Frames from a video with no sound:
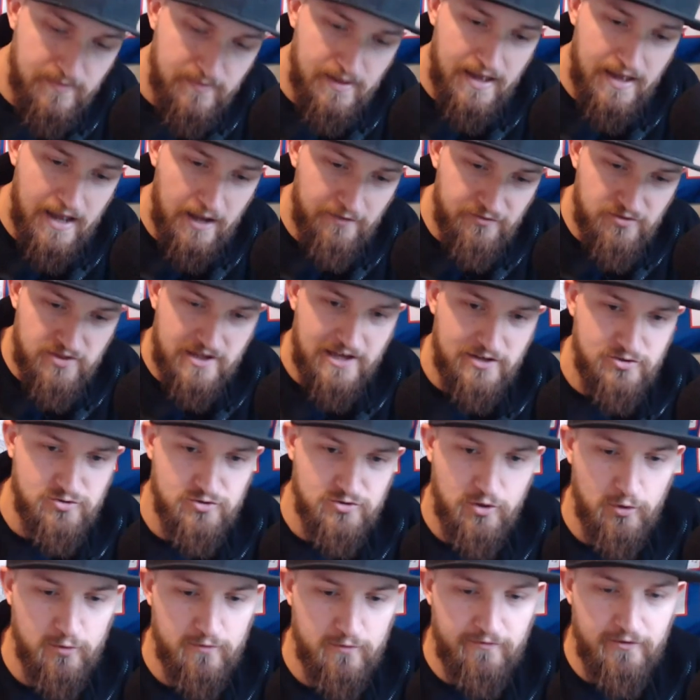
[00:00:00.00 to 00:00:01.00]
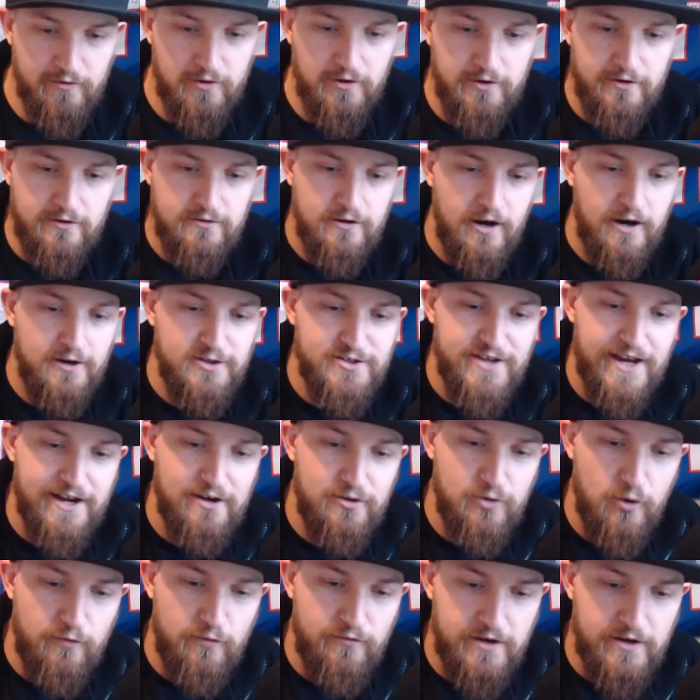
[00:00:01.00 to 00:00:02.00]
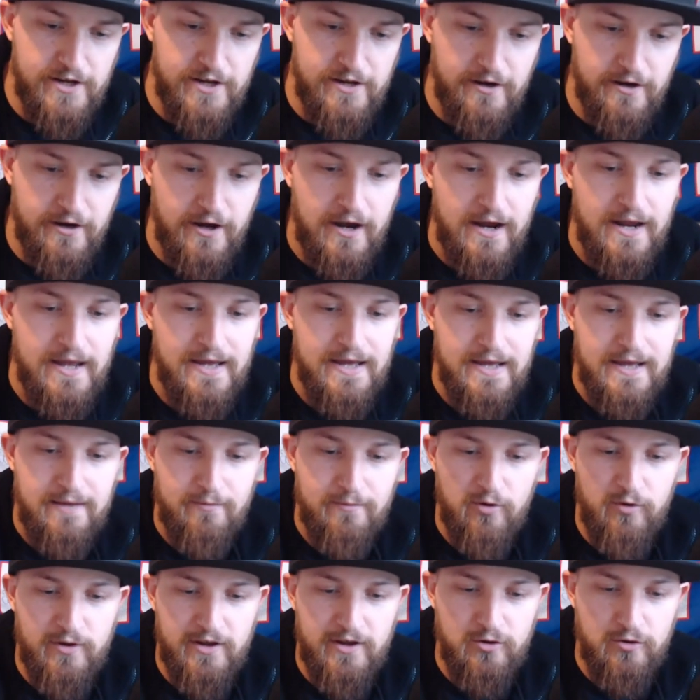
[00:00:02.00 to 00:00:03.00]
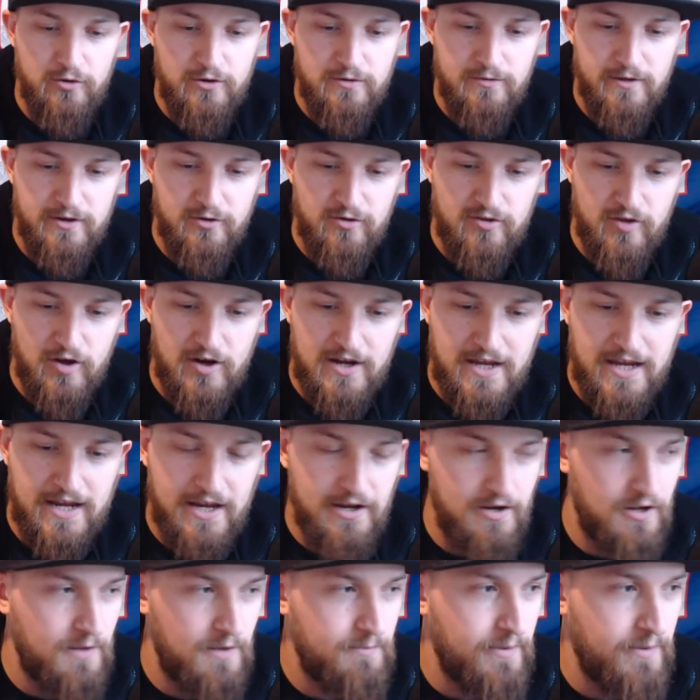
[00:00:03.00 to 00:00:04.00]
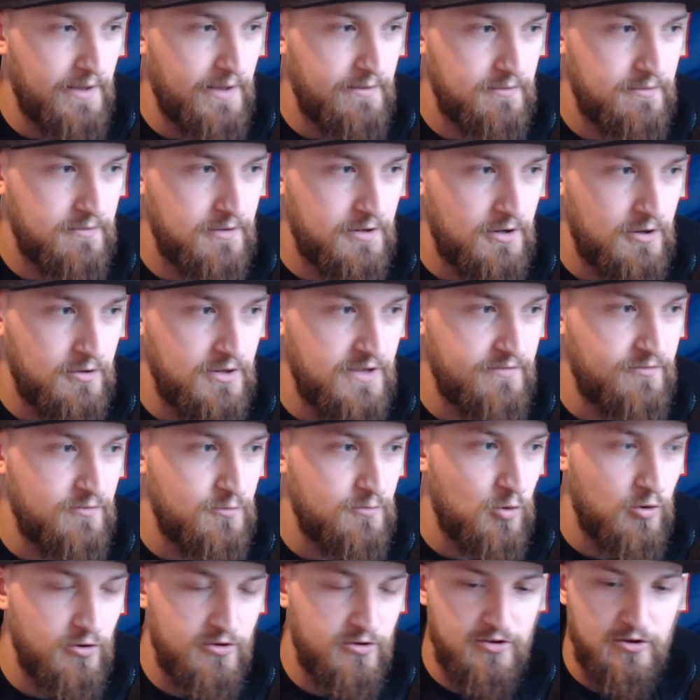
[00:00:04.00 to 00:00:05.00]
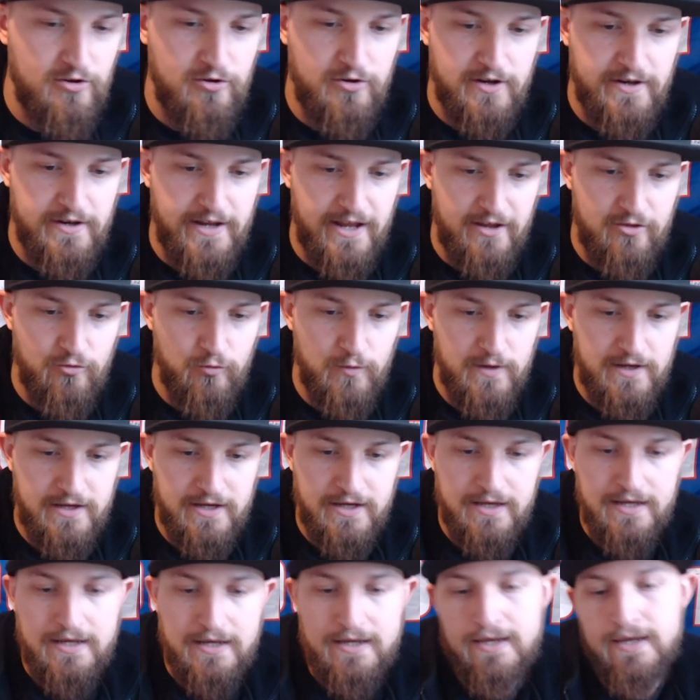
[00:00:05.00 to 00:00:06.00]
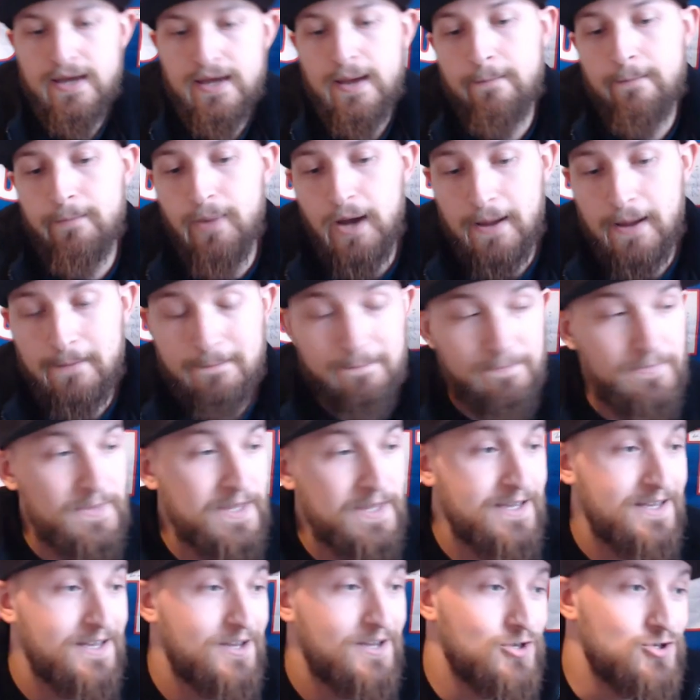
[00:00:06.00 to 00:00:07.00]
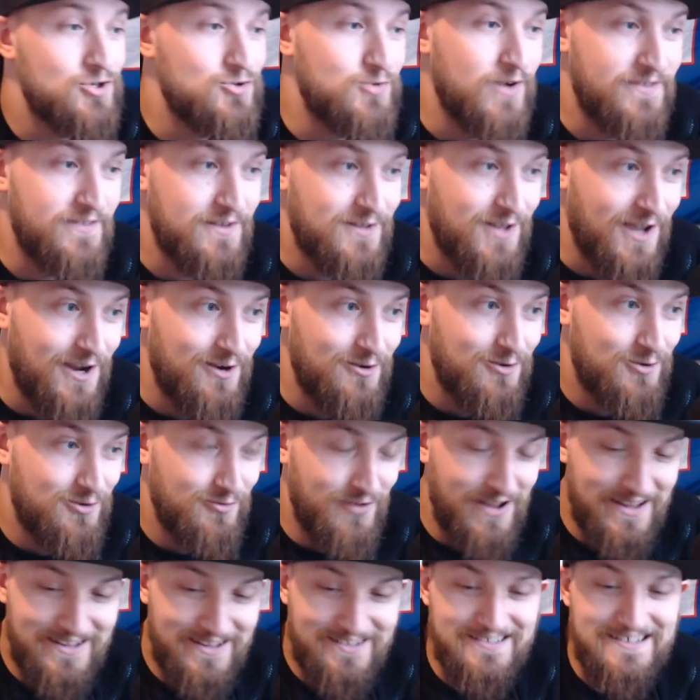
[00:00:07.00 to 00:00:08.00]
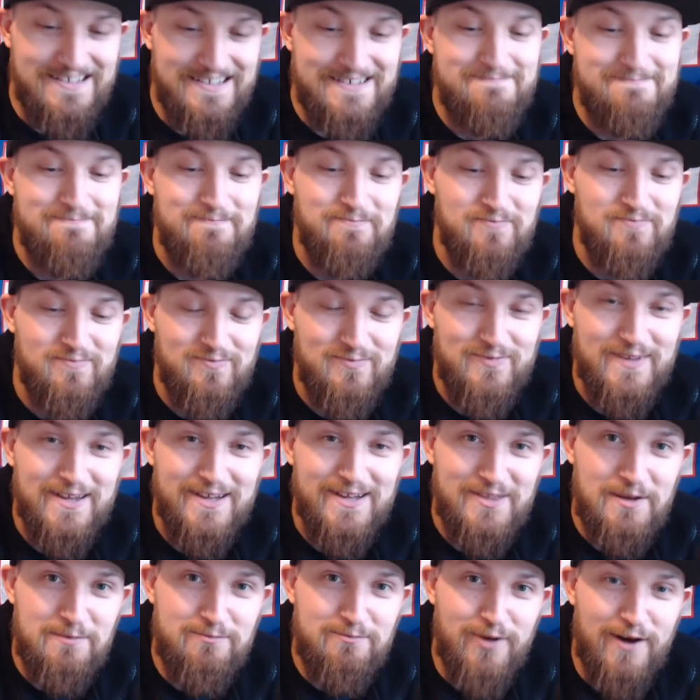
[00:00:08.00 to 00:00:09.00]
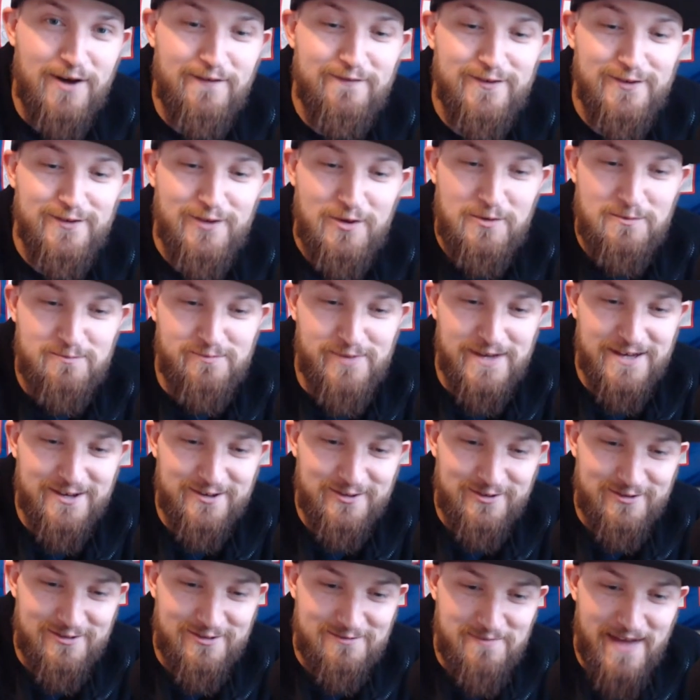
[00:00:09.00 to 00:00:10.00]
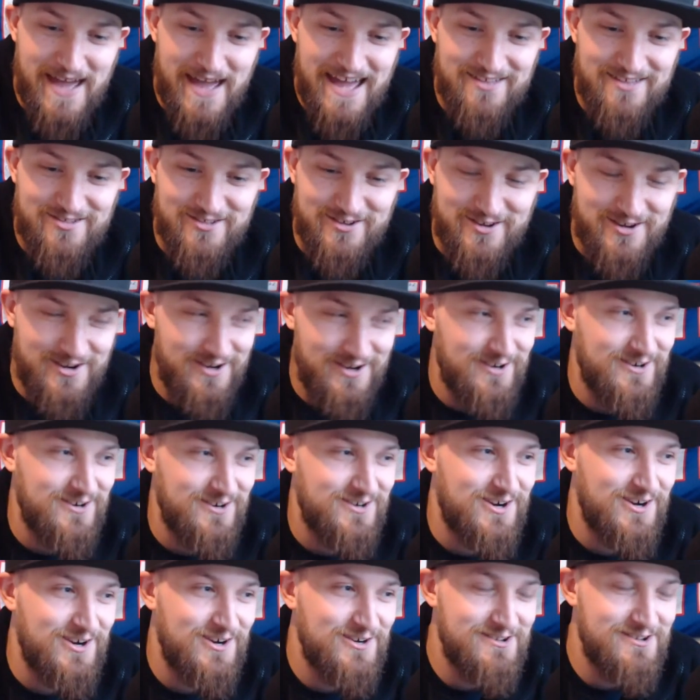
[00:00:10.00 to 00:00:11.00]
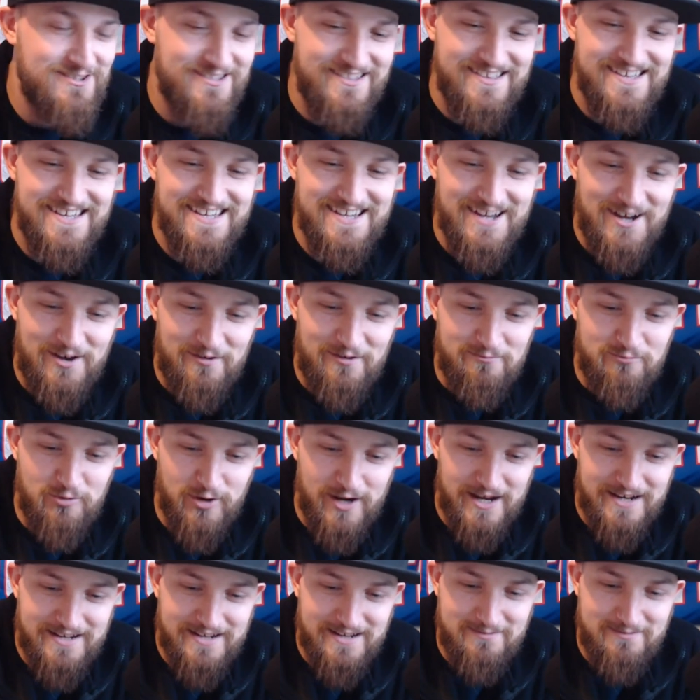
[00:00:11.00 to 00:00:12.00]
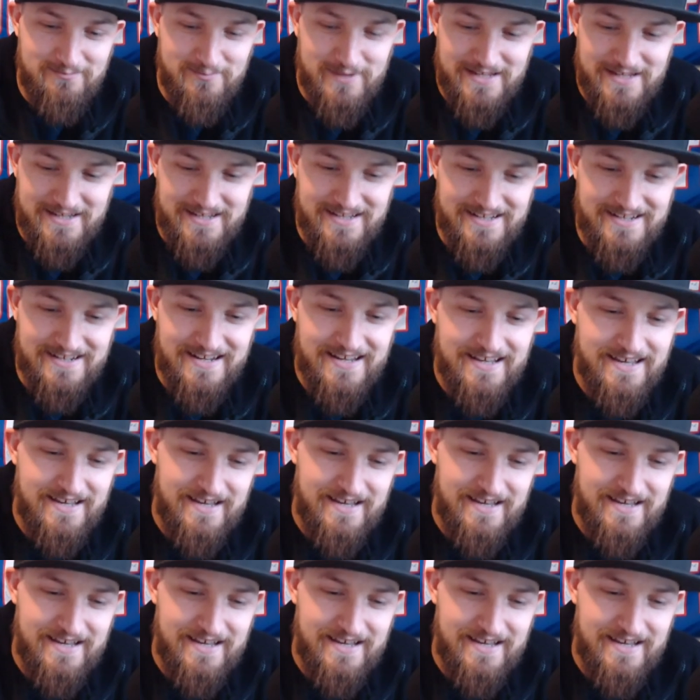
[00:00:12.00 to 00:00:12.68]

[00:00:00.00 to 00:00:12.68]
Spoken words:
how the schedule goes for our channel over here. But it'll start kicking up, even more so in the next week. But you read the title correctly, the Buffalo Bills Massacre, courtesy of Brandon Beane.